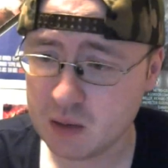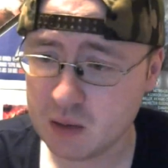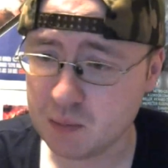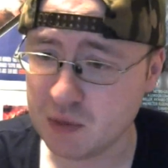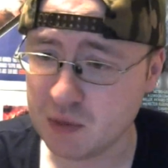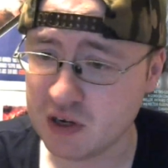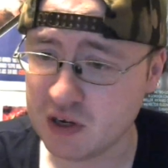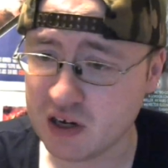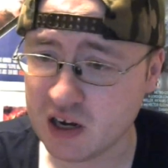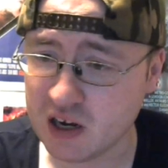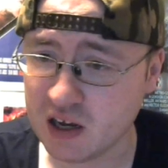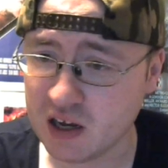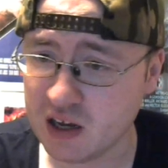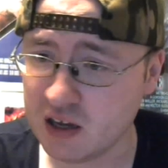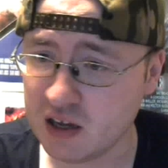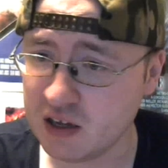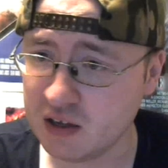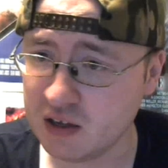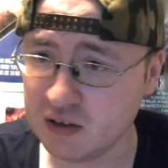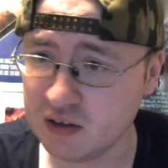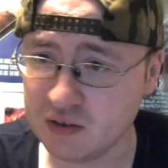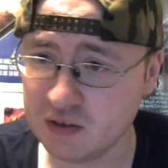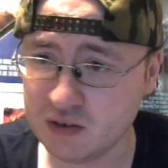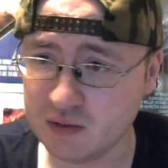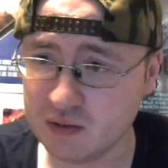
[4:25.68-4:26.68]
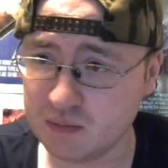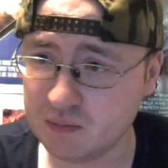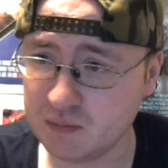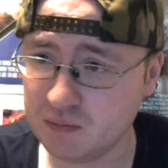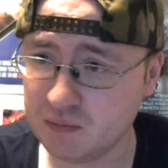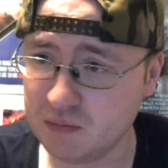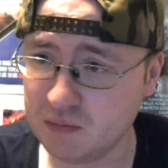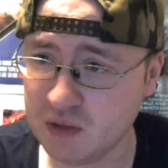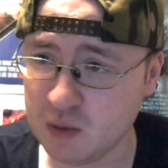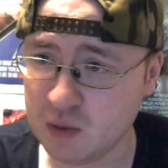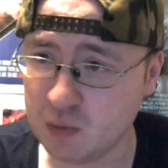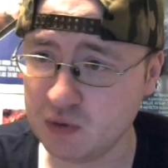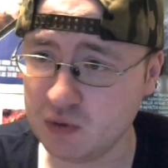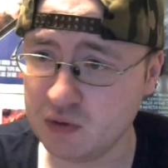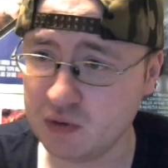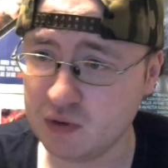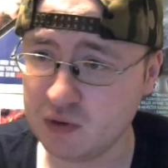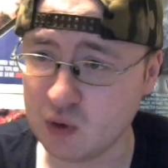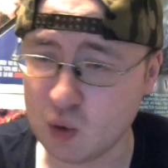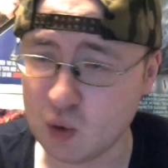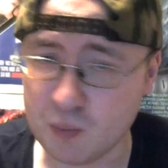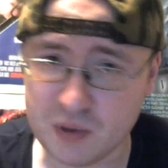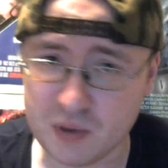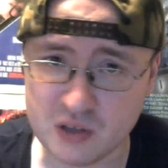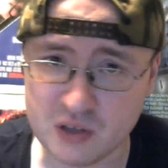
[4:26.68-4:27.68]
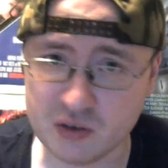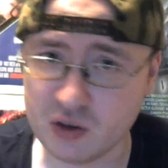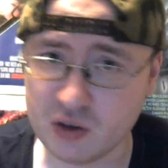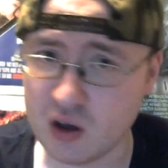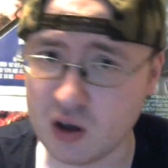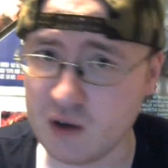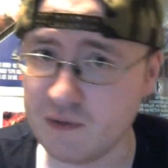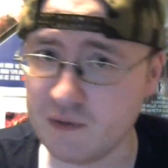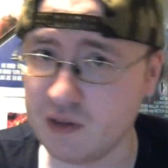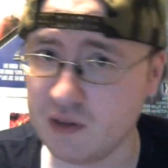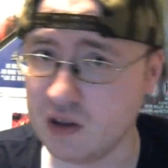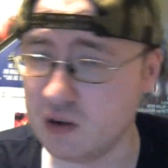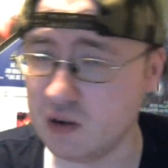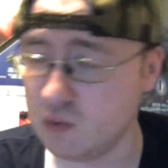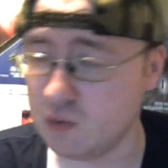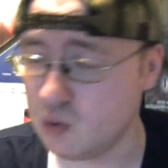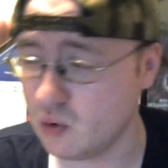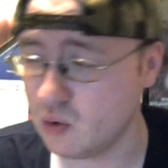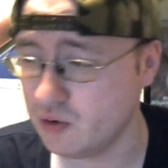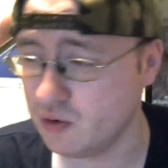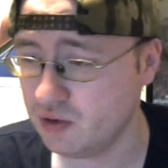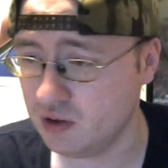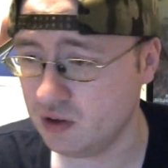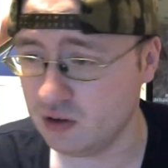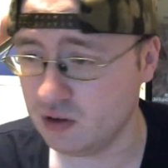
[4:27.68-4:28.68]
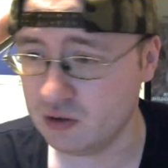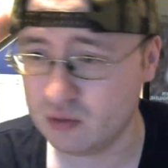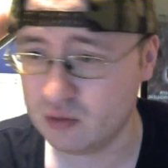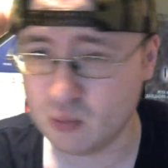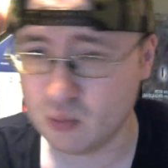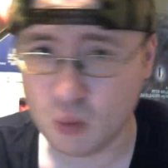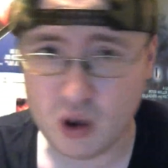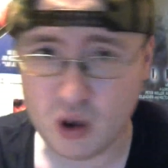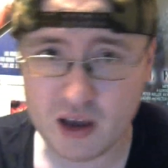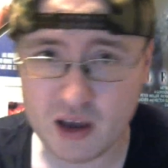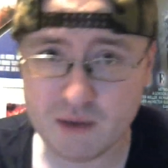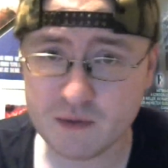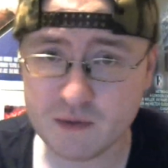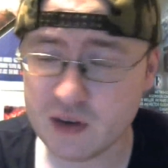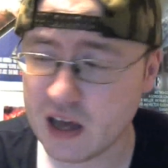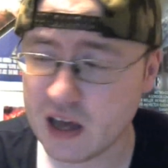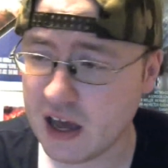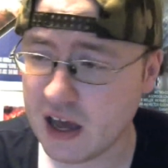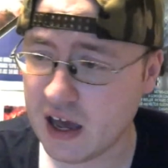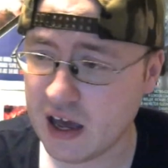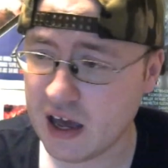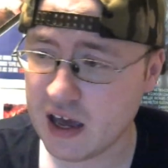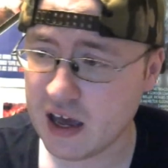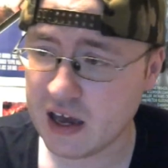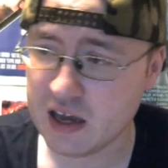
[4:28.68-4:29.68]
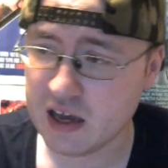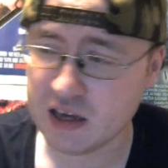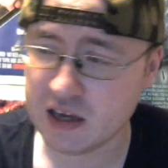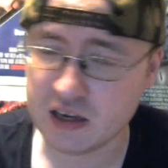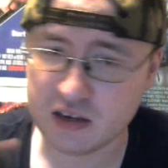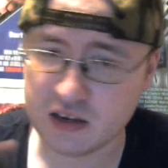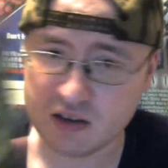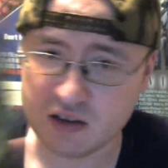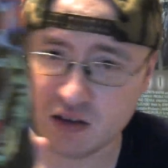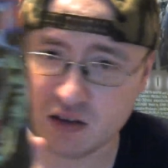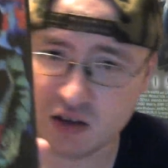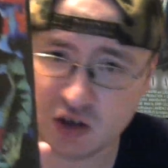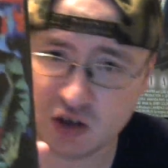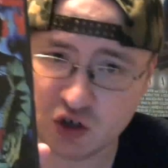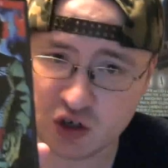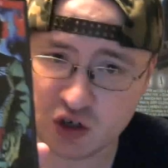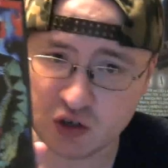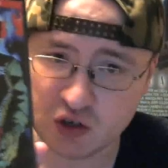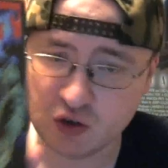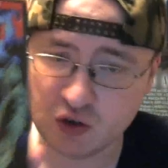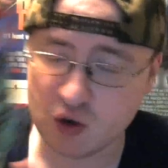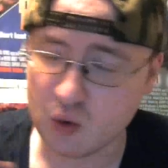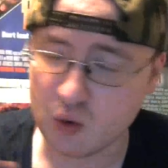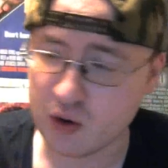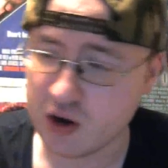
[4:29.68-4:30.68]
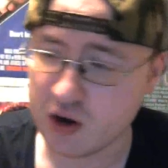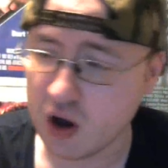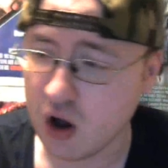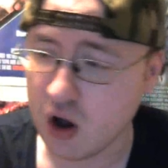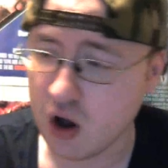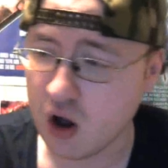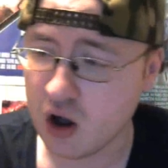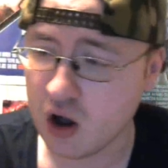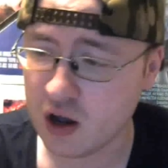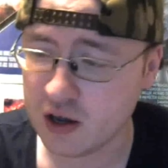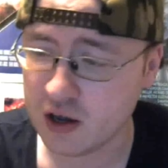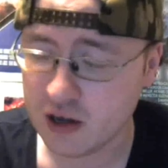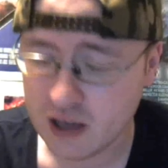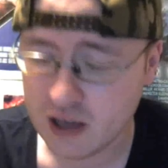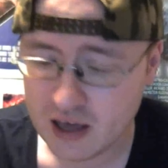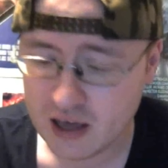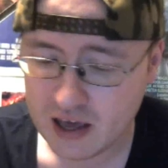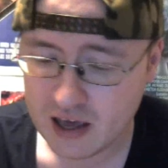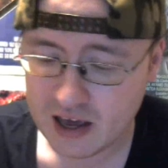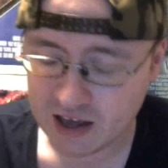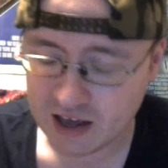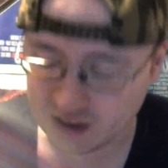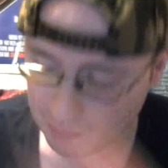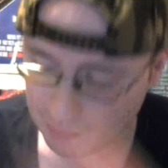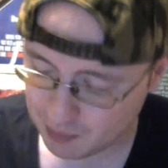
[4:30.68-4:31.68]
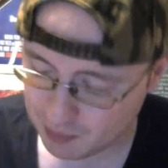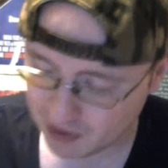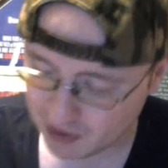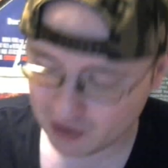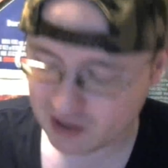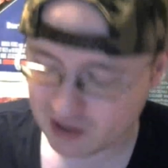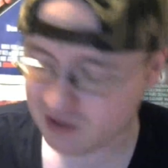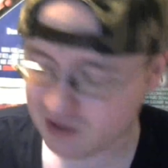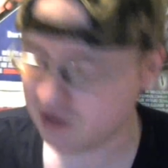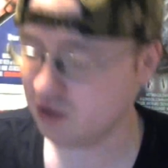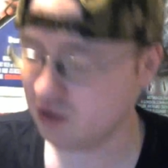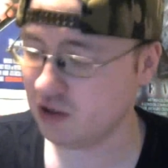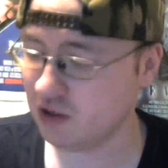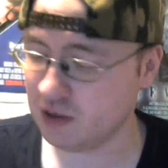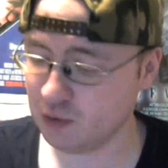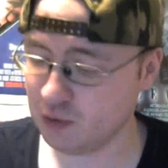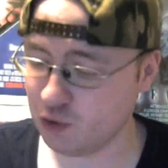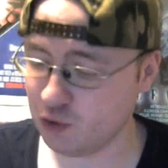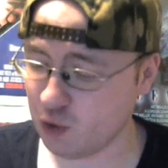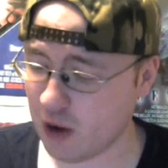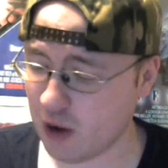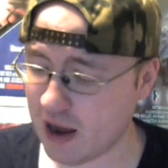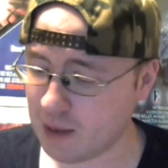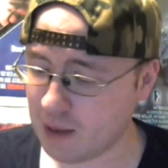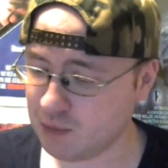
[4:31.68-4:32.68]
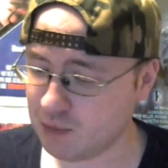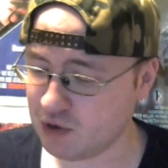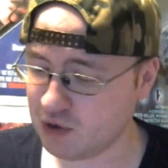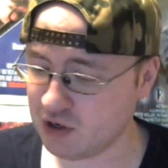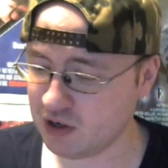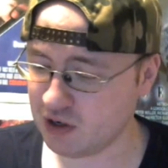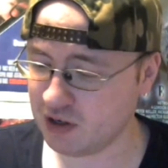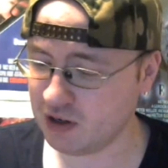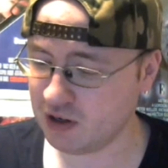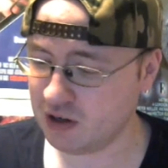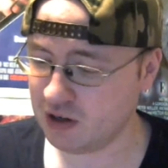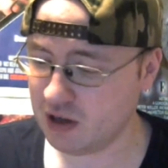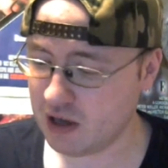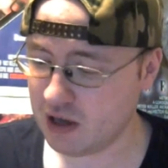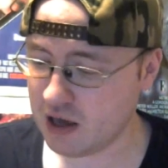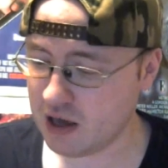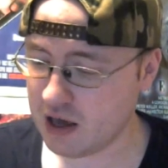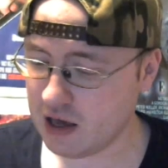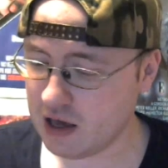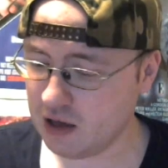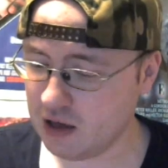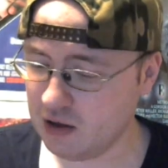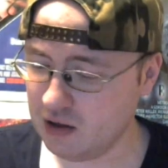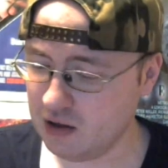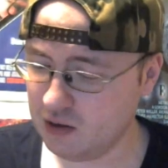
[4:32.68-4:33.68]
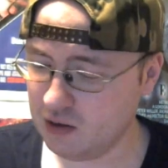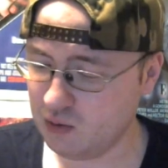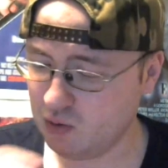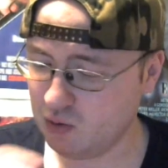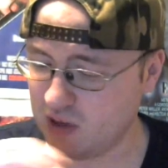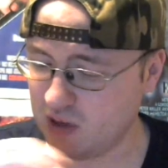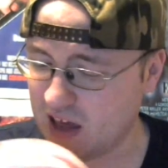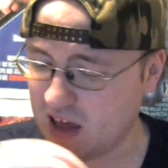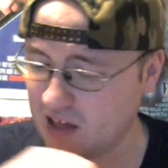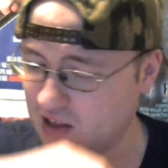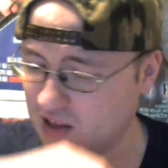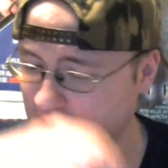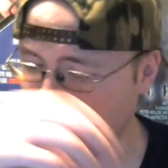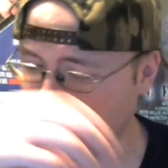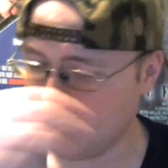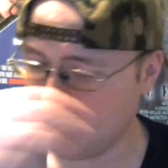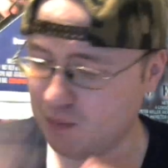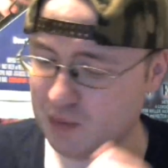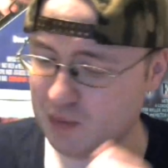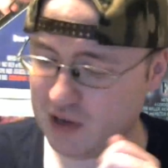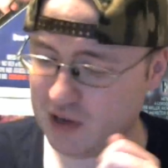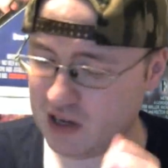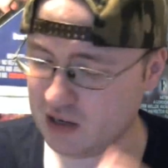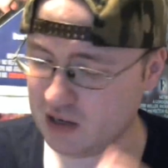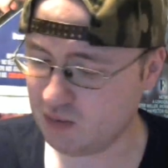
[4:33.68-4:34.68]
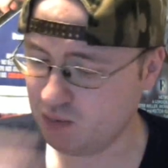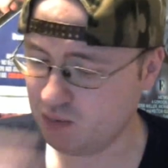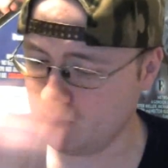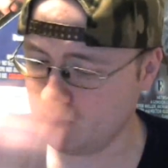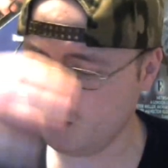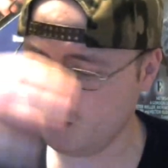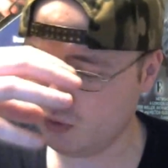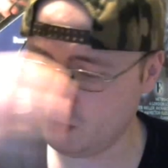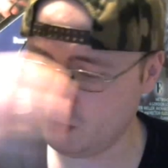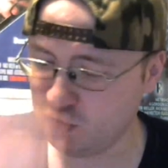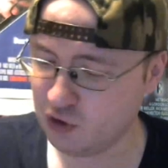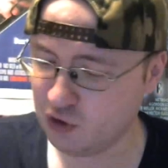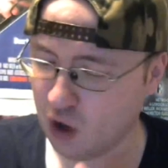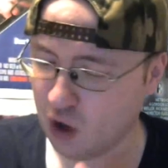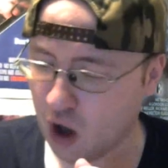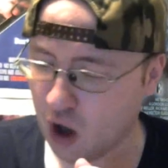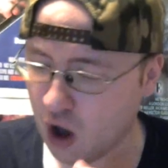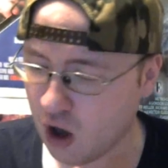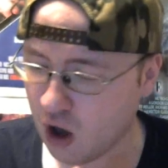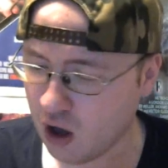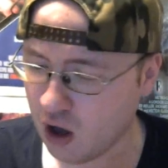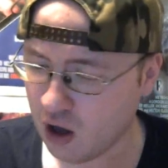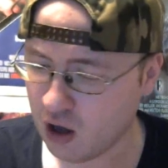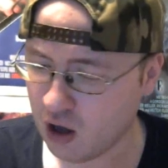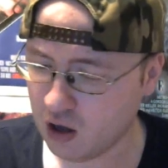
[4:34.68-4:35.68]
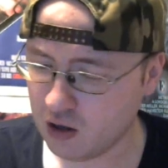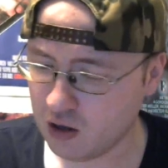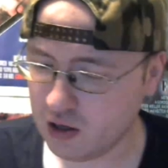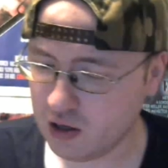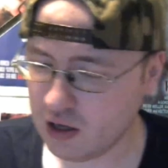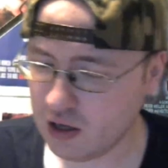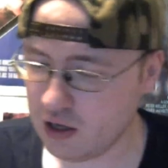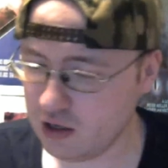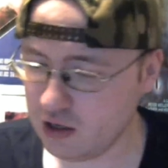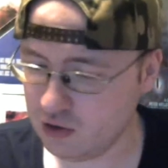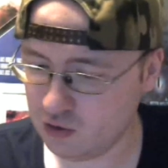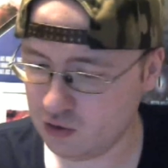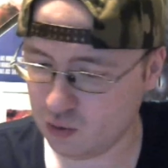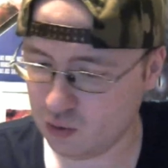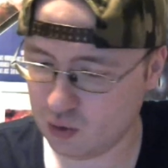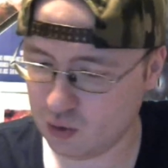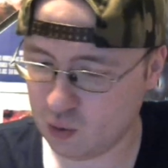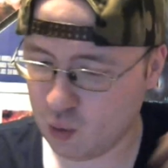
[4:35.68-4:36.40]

because he was so pissed off that, of course, his wife died, and this shit's going on. And they built, like, this contraption that had, like, a big saw, so